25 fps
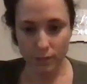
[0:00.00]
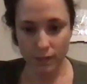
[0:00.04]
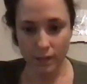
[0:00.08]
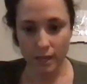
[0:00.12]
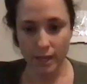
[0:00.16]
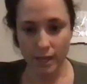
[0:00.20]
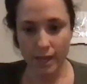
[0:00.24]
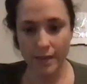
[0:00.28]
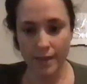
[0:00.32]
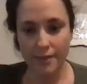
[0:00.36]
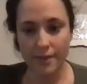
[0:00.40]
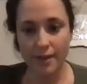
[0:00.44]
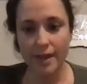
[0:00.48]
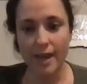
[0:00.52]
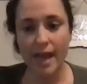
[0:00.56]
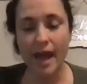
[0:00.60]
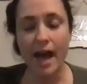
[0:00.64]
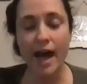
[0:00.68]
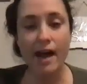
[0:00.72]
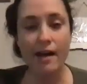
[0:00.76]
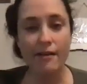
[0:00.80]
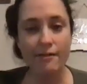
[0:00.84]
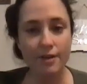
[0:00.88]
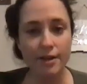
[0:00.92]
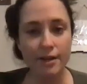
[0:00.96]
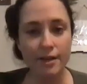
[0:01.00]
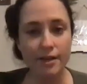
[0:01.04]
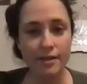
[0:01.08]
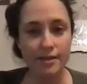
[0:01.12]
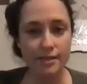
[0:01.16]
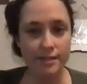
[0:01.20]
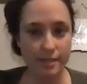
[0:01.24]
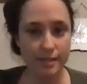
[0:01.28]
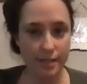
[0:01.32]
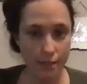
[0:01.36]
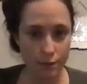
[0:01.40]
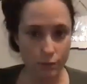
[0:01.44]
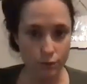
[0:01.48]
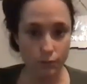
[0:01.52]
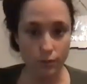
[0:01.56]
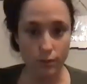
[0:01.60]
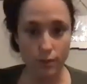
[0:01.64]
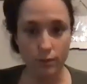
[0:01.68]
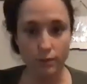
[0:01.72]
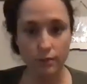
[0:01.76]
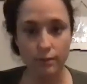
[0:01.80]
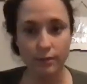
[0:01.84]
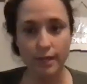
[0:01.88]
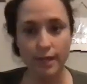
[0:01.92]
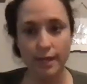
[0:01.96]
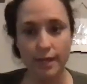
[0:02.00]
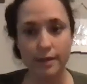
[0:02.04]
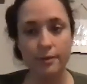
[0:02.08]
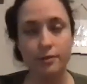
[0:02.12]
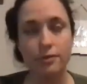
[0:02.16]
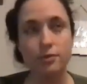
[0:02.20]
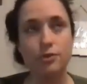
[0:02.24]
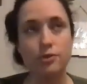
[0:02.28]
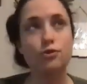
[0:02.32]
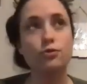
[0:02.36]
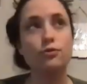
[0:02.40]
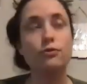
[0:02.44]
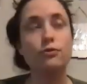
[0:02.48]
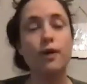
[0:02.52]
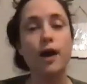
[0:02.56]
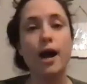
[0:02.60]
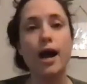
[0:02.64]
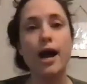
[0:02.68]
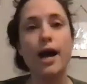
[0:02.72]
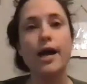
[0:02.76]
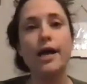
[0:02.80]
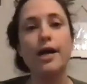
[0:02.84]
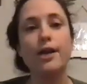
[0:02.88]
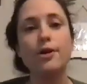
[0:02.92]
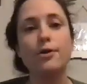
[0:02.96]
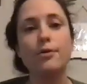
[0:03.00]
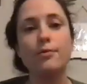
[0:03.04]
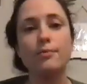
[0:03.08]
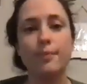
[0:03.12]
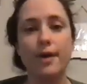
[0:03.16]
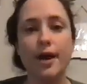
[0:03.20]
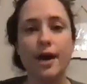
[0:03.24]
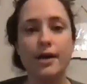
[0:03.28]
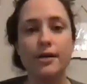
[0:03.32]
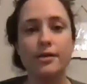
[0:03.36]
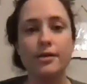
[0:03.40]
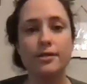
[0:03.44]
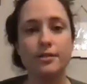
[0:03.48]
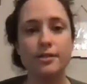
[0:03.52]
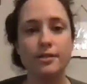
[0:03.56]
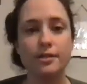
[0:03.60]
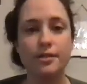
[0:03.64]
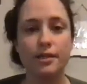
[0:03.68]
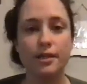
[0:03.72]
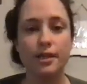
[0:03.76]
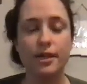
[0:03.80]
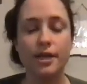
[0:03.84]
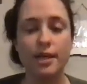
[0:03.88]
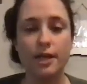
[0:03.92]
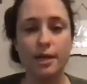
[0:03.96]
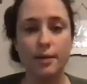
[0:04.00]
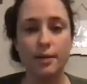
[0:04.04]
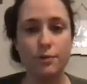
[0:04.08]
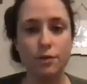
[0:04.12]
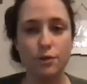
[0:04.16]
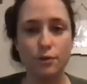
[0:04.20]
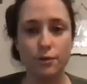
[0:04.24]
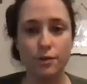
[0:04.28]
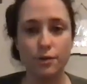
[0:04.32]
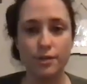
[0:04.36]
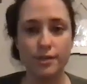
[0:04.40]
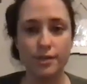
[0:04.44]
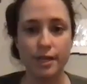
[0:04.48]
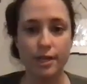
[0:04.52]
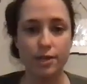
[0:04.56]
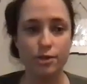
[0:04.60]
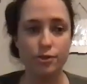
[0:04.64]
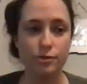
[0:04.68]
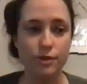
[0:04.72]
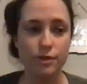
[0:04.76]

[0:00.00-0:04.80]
And then having a schedule, like, try your best to keep to a schedule.